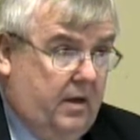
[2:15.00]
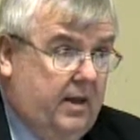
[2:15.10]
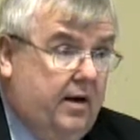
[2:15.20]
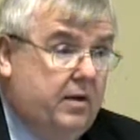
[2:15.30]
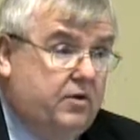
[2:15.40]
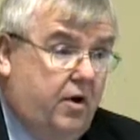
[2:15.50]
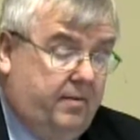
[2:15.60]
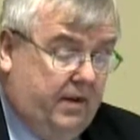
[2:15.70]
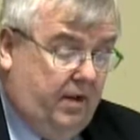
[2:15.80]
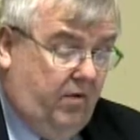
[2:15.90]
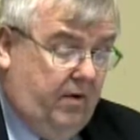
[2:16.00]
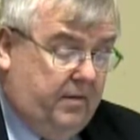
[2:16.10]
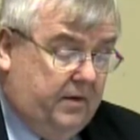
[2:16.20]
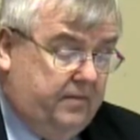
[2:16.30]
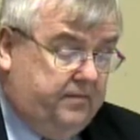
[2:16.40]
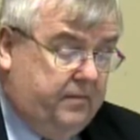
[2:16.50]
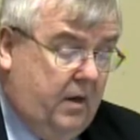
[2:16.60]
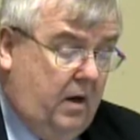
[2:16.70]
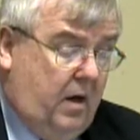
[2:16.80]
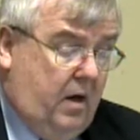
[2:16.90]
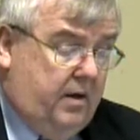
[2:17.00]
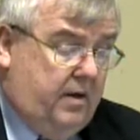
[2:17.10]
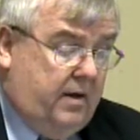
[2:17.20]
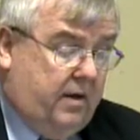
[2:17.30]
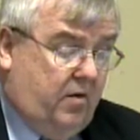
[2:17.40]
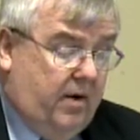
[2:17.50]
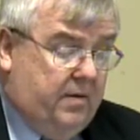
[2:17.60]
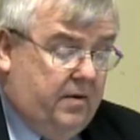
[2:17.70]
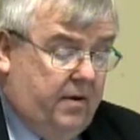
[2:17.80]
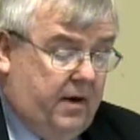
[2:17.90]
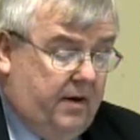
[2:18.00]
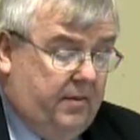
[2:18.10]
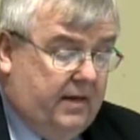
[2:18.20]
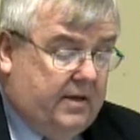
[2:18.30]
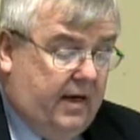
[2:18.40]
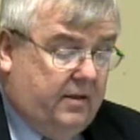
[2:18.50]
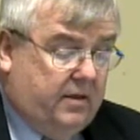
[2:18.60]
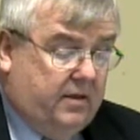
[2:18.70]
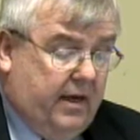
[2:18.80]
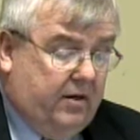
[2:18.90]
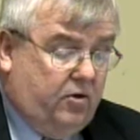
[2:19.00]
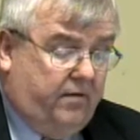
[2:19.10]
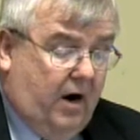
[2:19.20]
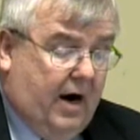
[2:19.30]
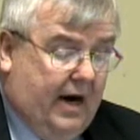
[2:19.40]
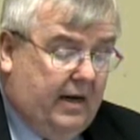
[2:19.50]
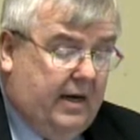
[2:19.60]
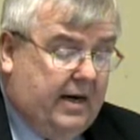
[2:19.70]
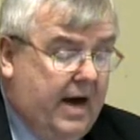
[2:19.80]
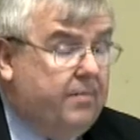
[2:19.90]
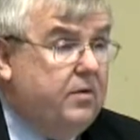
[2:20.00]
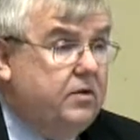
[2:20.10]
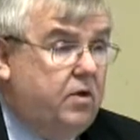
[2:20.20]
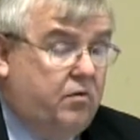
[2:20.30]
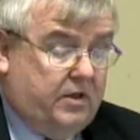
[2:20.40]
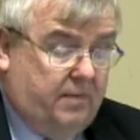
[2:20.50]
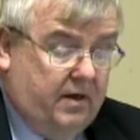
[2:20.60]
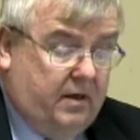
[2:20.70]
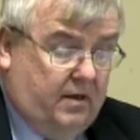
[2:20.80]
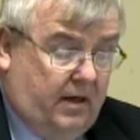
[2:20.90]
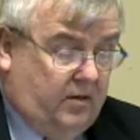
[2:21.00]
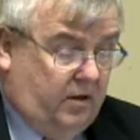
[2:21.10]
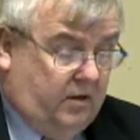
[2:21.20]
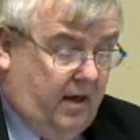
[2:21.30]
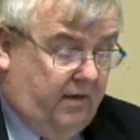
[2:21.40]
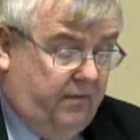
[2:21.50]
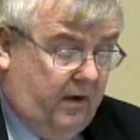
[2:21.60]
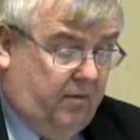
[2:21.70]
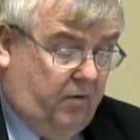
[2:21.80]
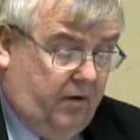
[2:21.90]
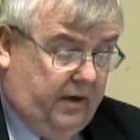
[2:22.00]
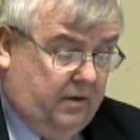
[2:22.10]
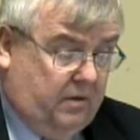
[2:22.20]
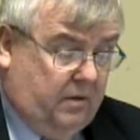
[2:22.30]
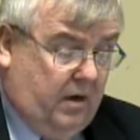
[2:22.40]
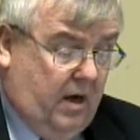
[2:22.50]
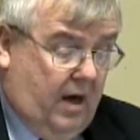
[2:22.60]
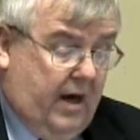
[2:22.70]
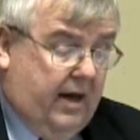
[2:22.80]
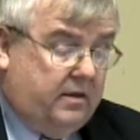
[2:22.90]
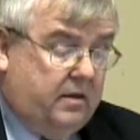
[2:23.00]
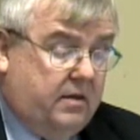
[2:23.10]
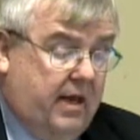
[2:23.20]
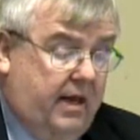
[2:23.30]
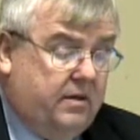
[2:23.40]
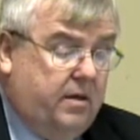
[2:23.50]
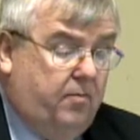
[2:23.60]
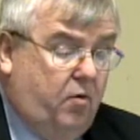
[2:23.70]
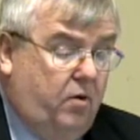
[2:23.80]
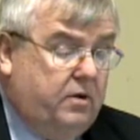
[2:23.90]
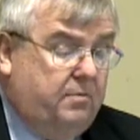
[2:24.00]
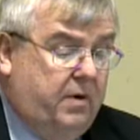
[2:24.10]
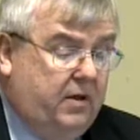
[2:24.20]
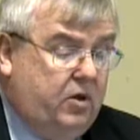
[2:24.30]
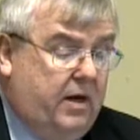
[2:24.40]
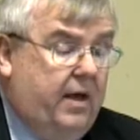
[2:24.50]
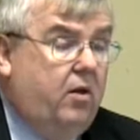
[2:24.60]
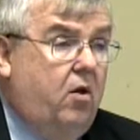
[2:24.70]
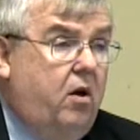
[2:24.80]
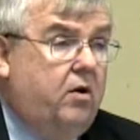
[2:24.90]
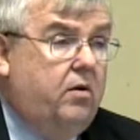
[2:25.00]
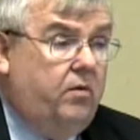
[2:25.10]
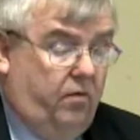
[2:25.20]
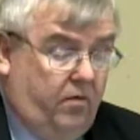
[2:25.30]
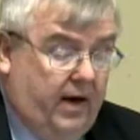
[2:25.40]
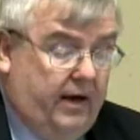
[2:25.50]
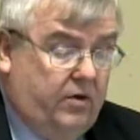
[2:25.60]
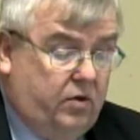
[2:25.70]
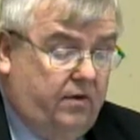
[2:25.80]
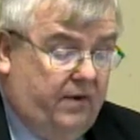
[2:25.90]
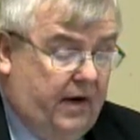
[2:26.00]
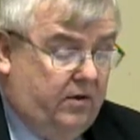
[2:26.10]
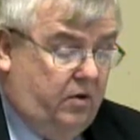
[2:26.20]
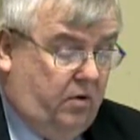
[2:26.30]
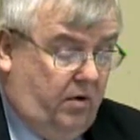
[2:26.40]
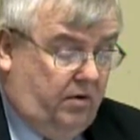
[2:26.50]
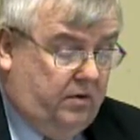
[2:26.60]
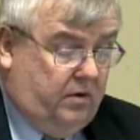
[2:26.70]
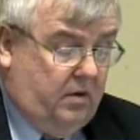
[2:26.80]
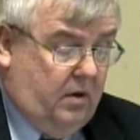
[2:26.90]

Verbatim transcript: Now let's talk about the agreement. The agreement uh, maintains the stature of our highly accomplished and respected teaching staff and employees and sustains the board's budget and long range financial goals.